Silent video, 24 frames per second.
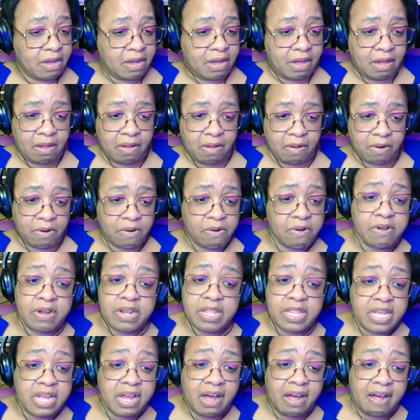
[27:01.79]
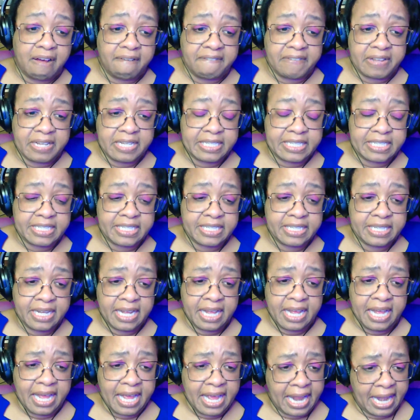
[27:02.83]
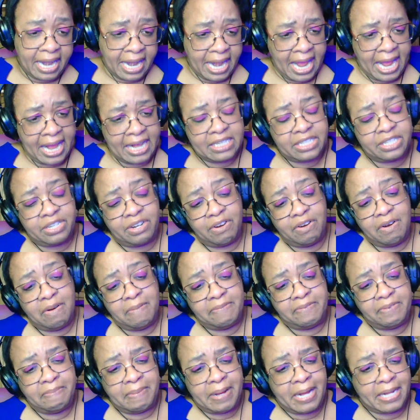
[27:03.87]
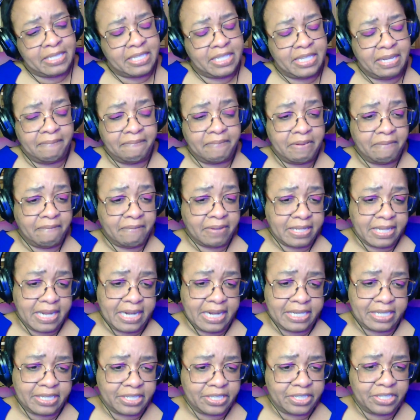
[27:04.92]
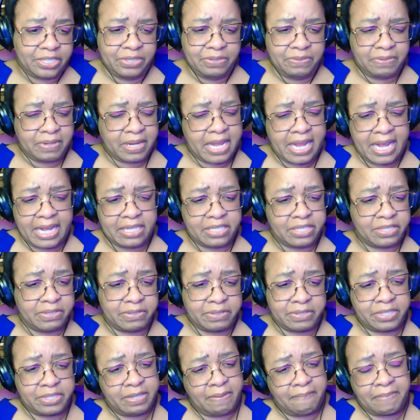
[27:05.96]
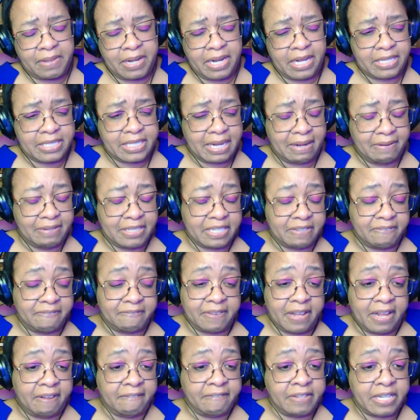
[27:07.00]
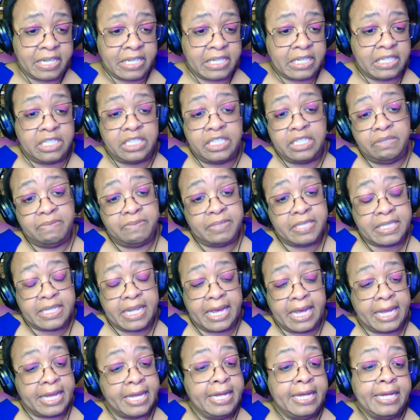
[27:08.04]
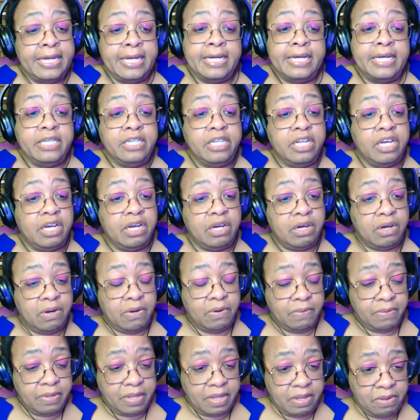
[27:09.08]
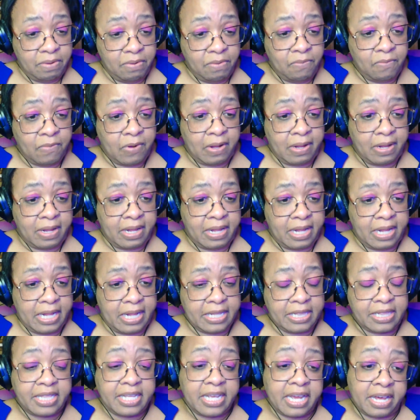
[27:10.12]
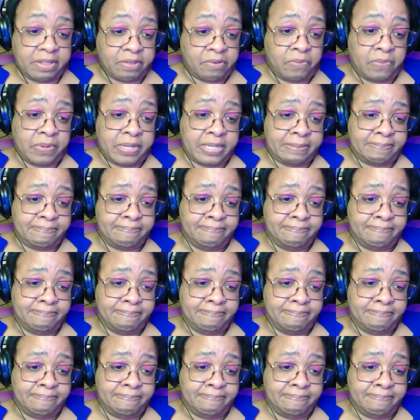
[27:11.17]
call her to the office and ask her about something related to student council or something else I was involved in. And she was like, "No, you want the other one."